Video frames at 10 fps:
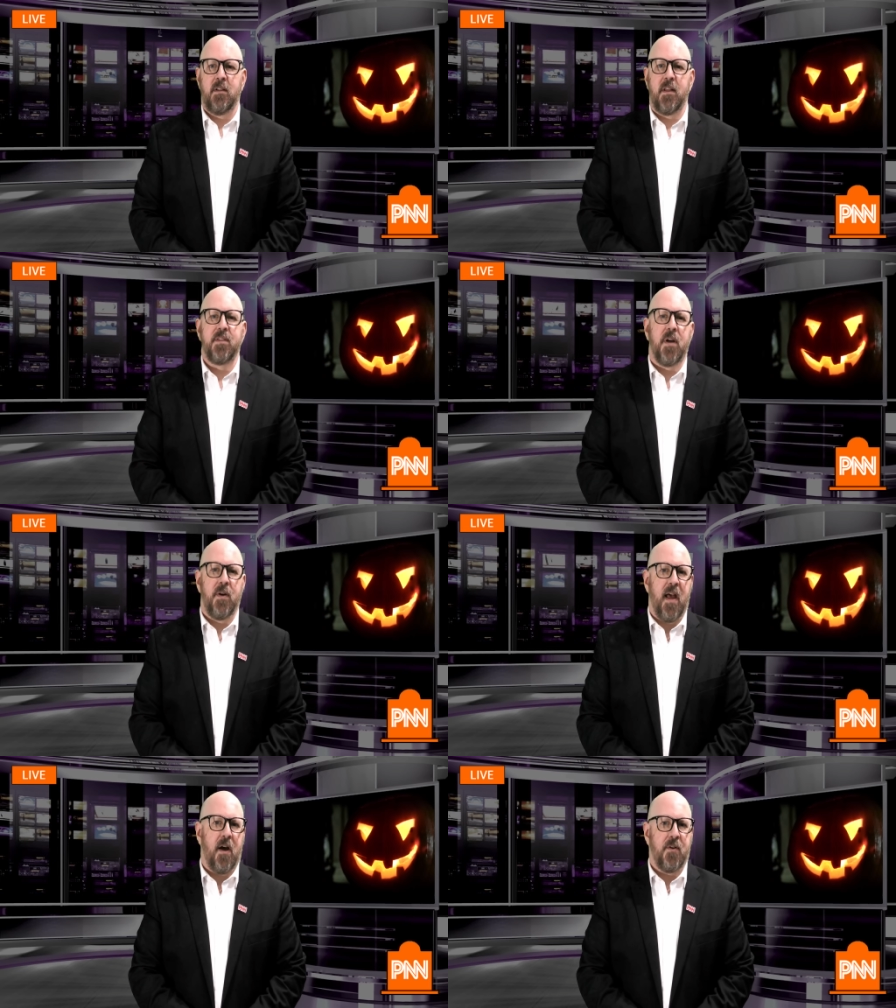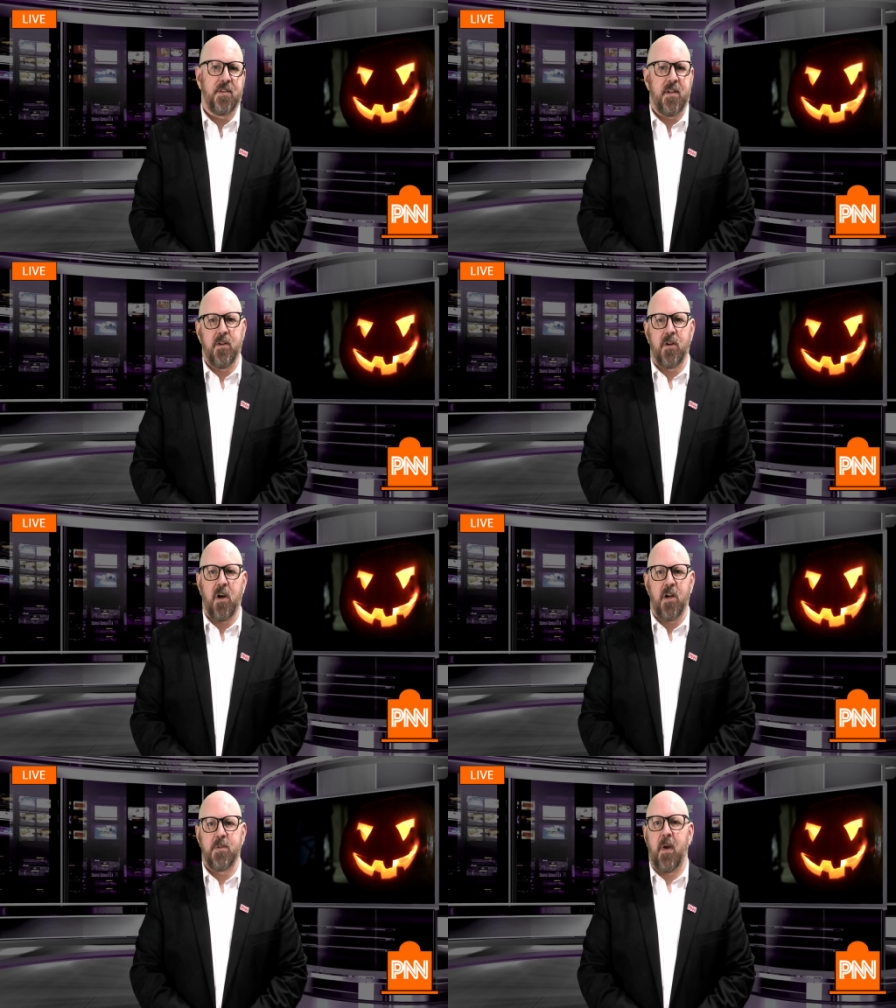Let's go now to senior
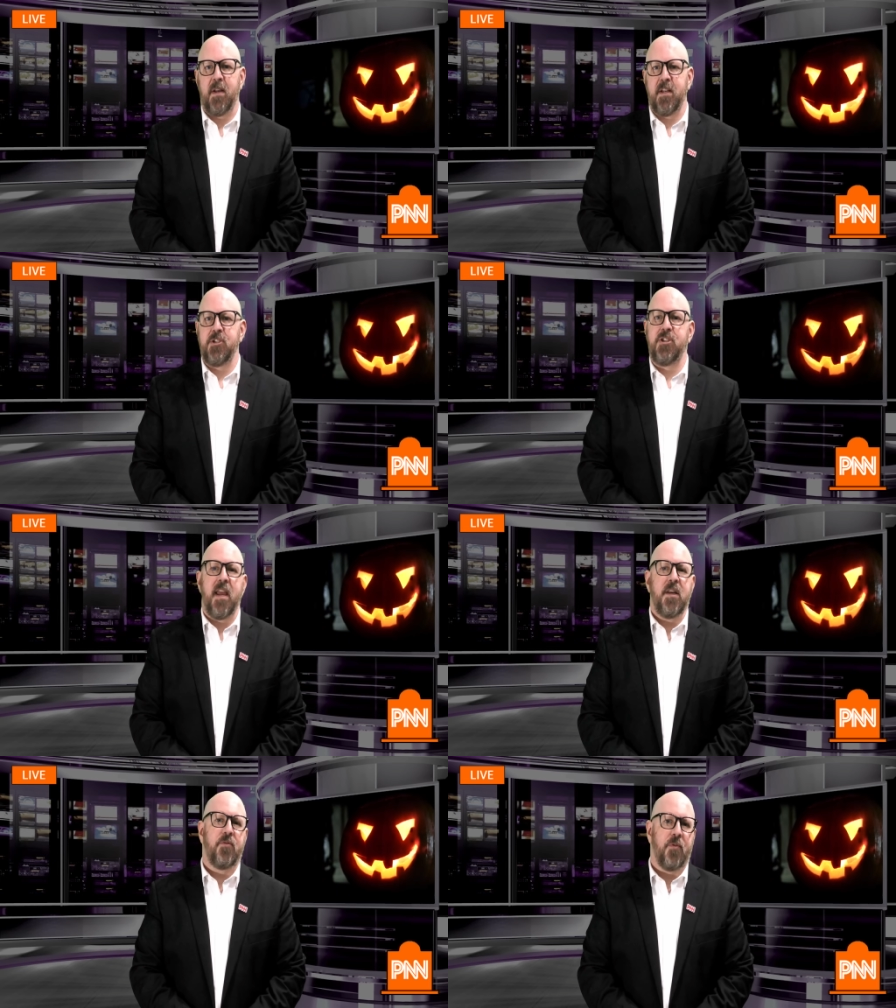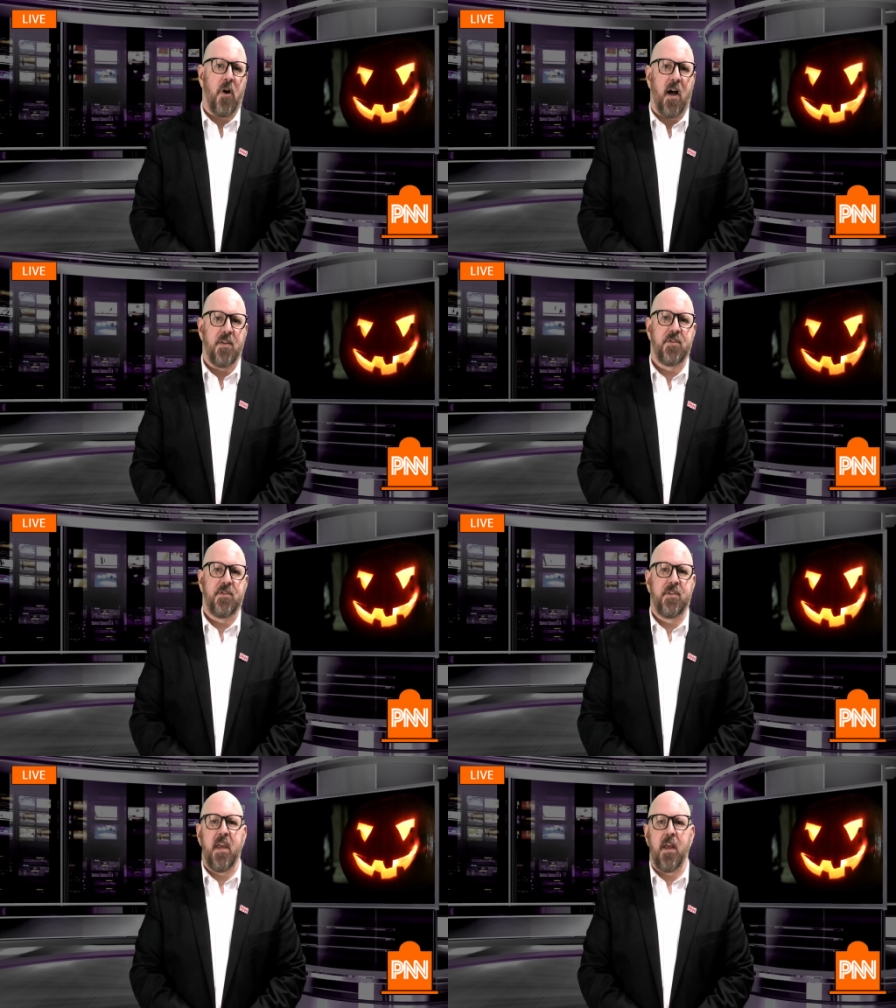correspondent Jane
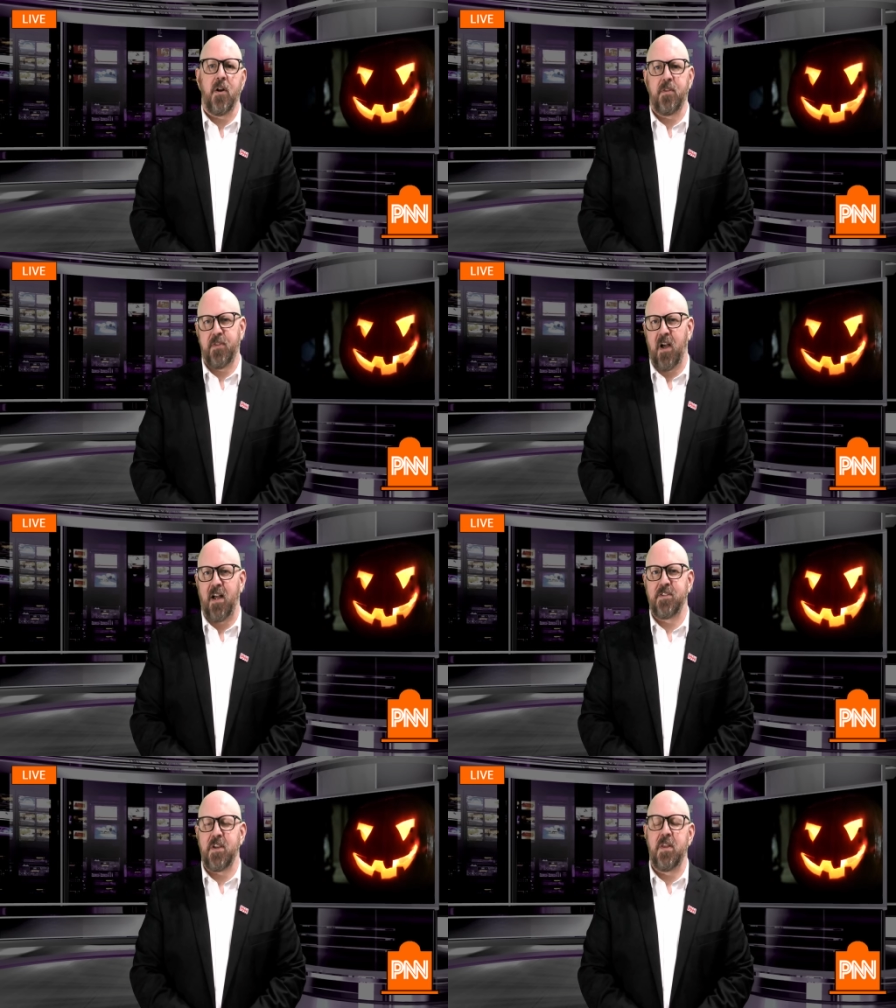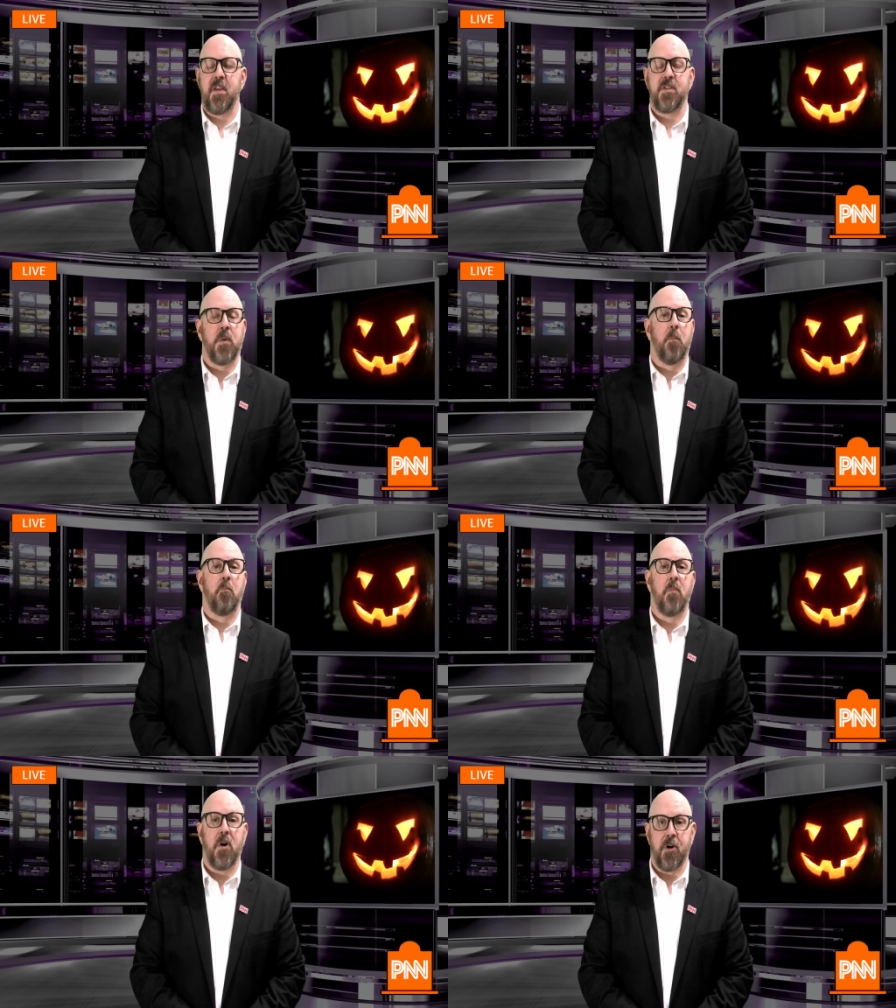Frost to get her thoughts on this
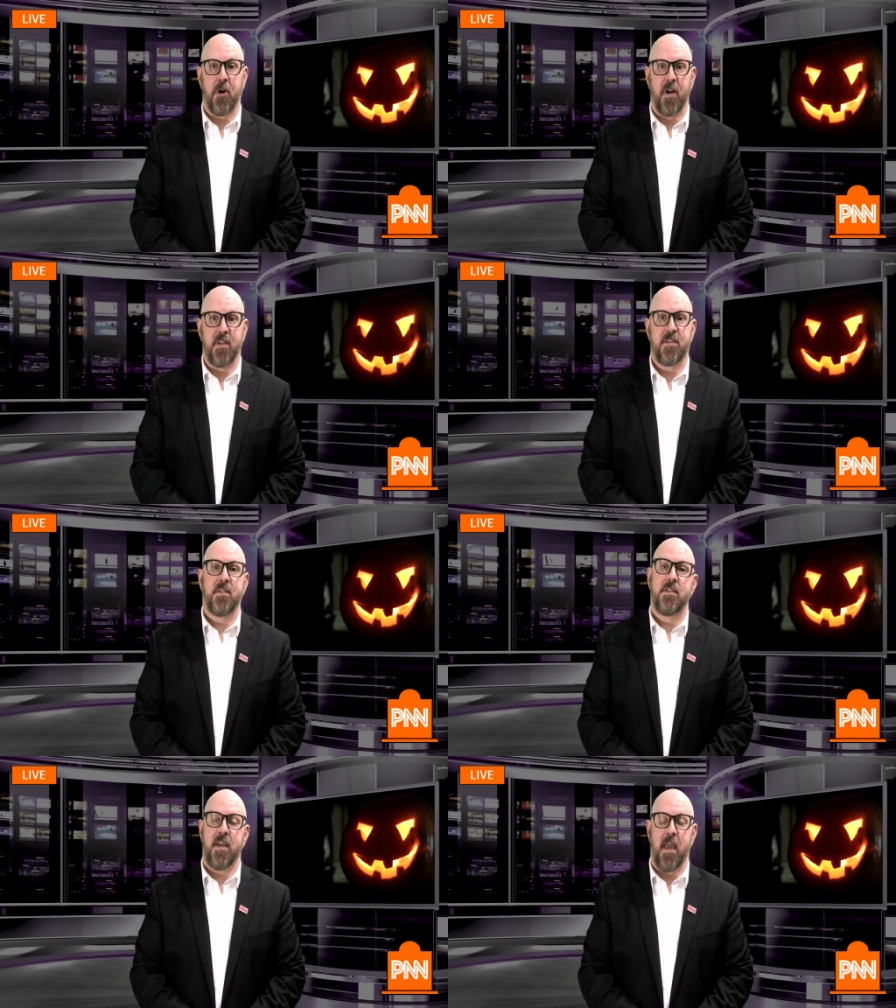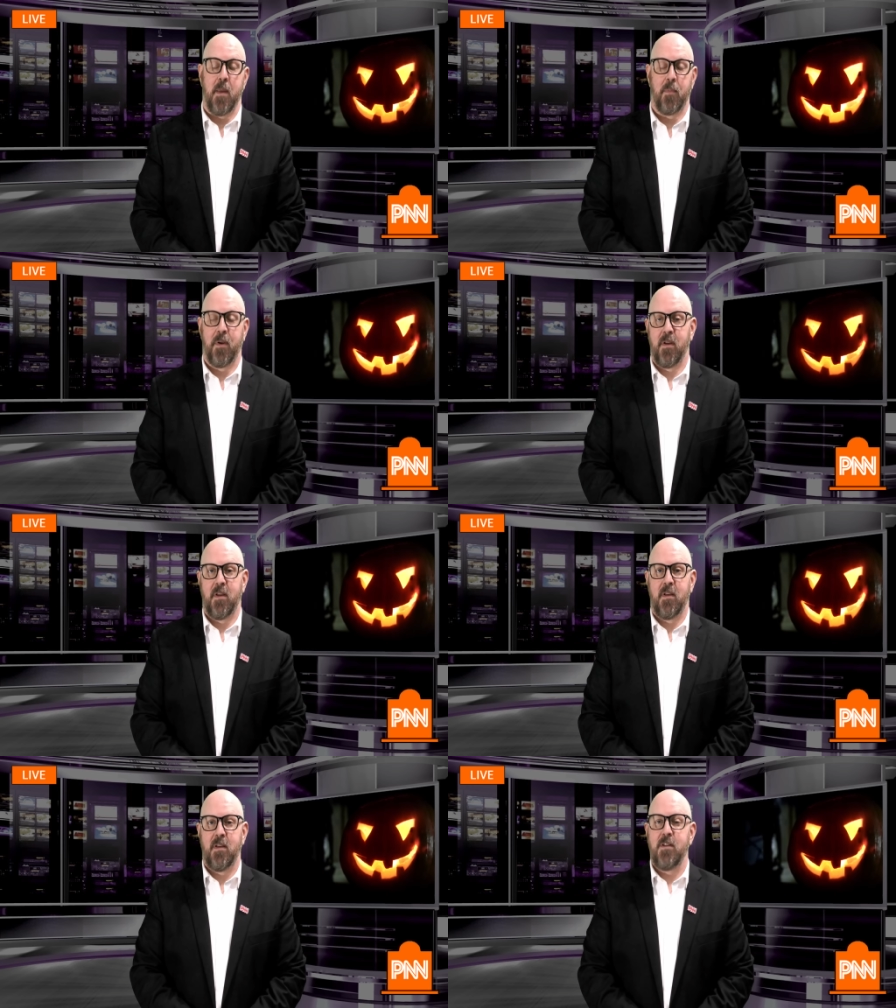murderous tape.
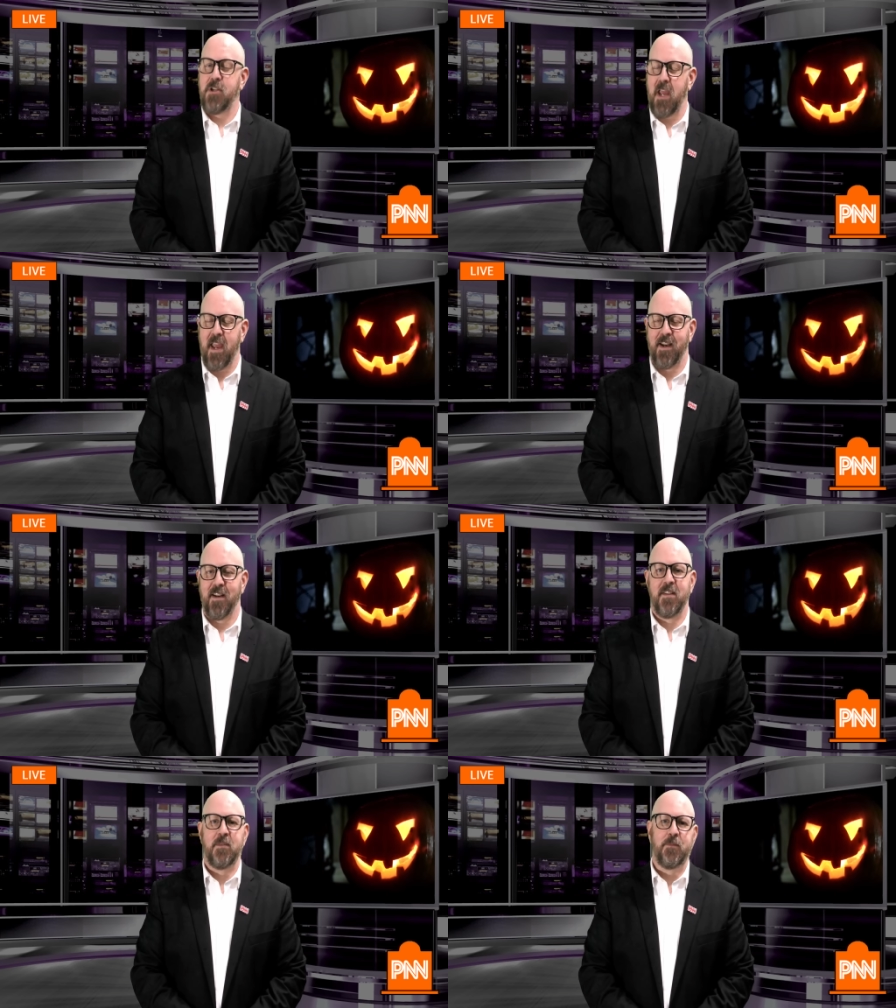Jane.